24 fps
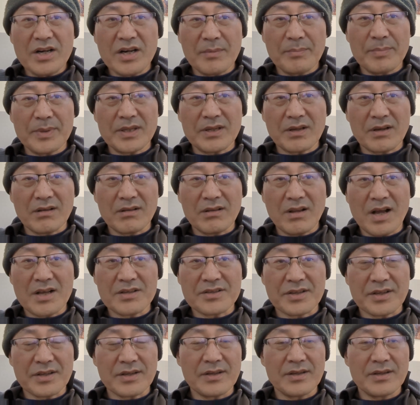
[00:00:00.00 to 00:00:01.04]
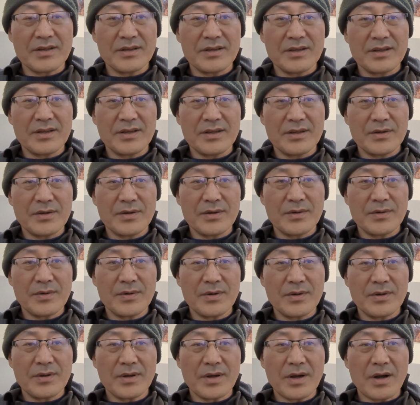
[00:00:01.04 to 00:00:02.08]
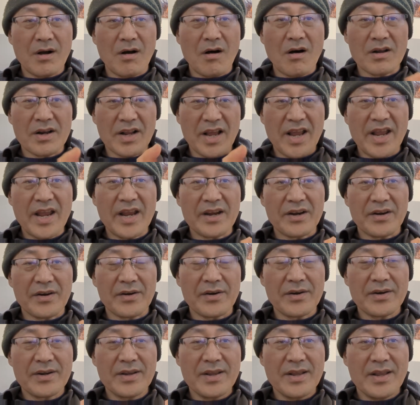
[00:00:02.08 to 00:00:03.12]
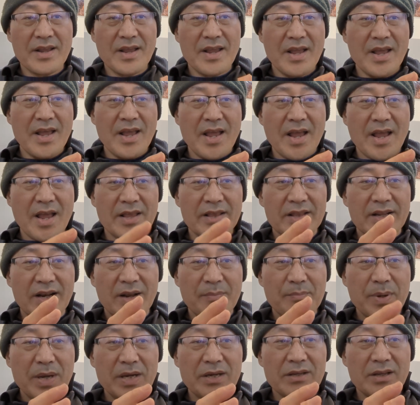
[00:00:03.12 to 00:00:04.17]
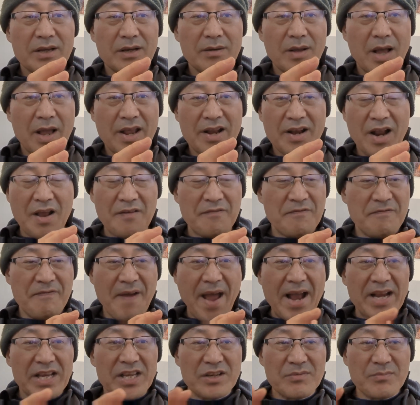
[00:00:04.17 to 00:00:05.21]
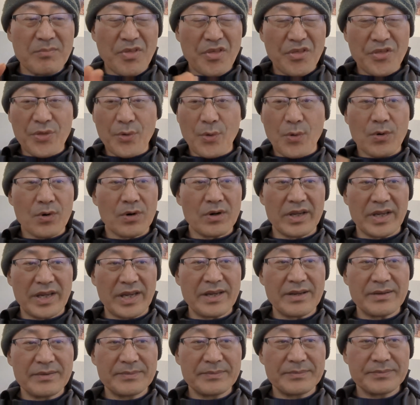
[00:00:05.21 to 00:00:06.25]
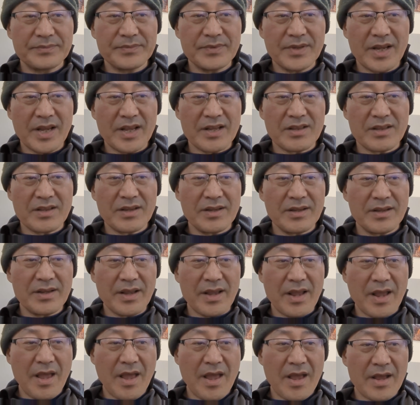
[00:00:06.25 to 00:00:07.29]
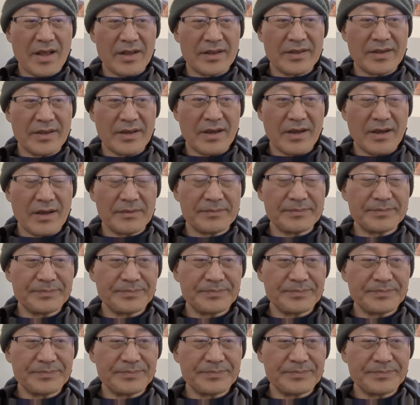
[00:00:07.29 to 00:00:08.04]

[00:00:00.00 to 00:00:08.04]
it up in the closet uh, on a hanger. And then I picked up and I vacuumed thoroughly, and and uh,